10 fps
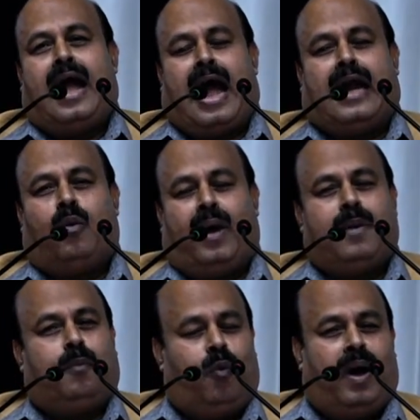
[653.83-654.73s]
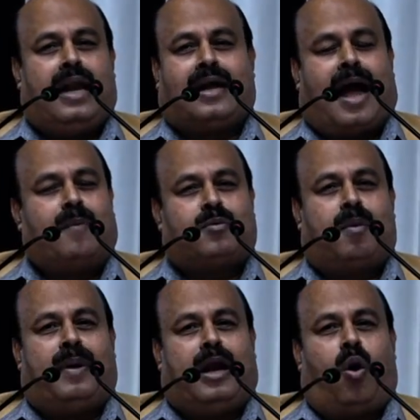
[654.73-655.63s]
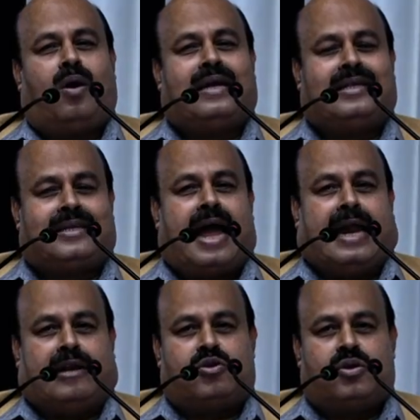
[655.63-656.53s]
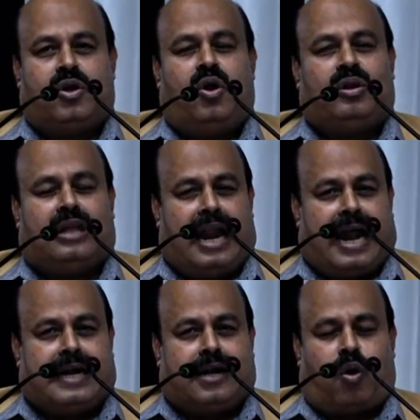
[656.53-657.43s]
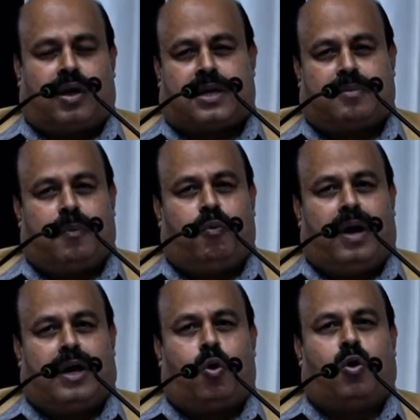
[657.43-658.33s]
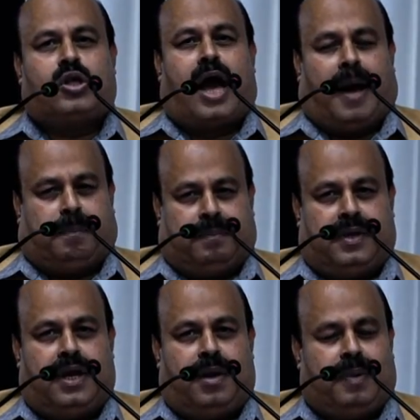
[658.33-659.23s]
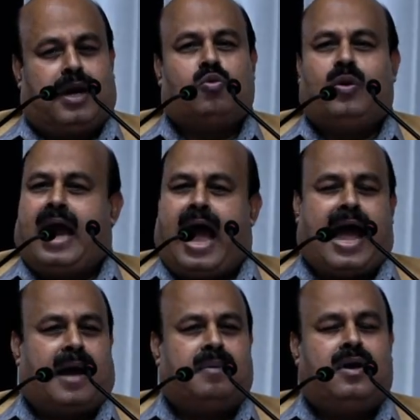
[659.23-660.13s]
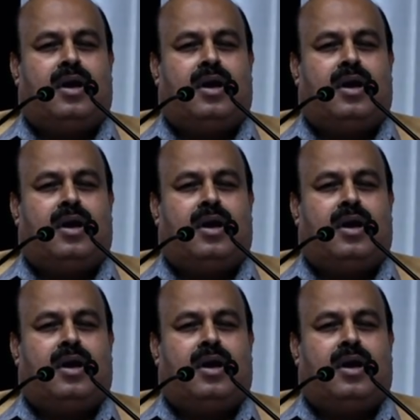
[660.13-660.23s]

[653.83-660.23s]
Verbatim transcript: And when fuel comes from a long distance, the landed cost of the fuel goes up because we have